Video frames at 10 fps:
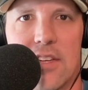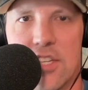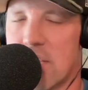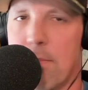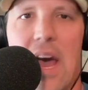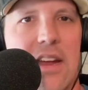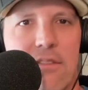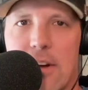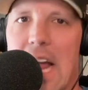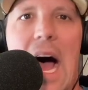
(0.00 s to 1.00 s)
just about
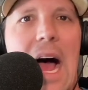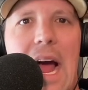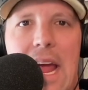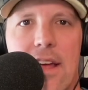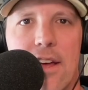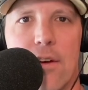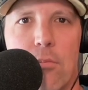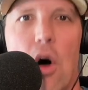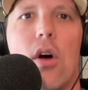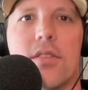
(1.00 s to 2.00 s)
every high
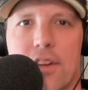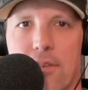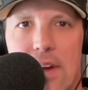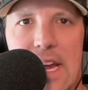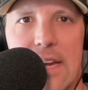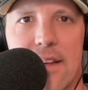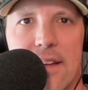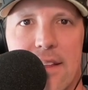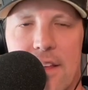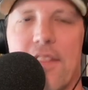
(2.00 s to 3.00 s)
ball screen
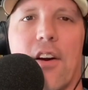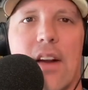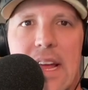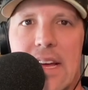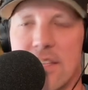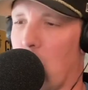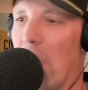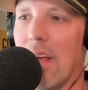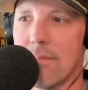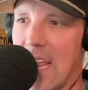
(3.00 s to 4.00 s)
that there is.
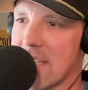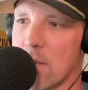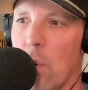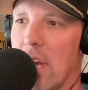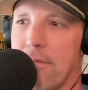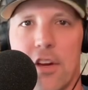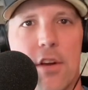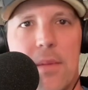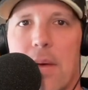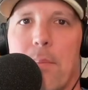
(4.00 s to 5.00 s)
Well, guess what? If you're
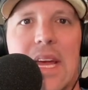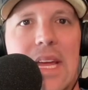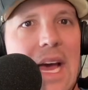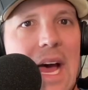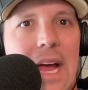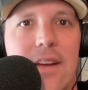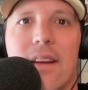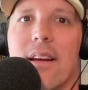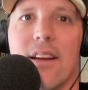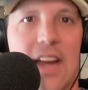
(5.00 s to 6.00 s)
going to be a big guy,
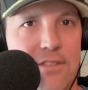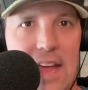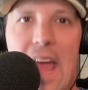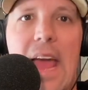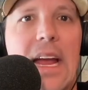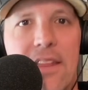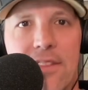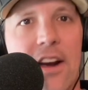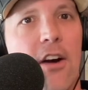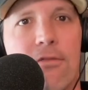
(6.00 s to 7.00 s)
you're going to have to hang in
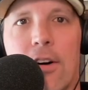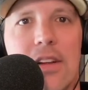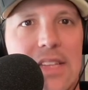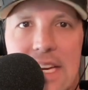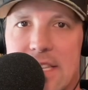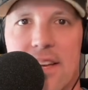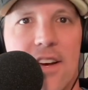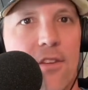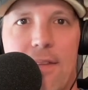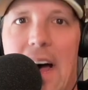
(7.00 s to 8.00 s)
there for at least
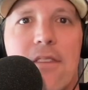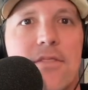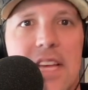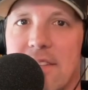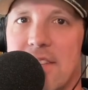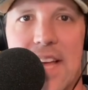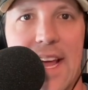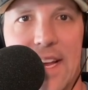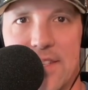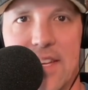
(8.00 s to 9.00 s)
5-10
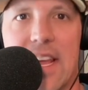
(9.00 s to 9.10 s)
seconds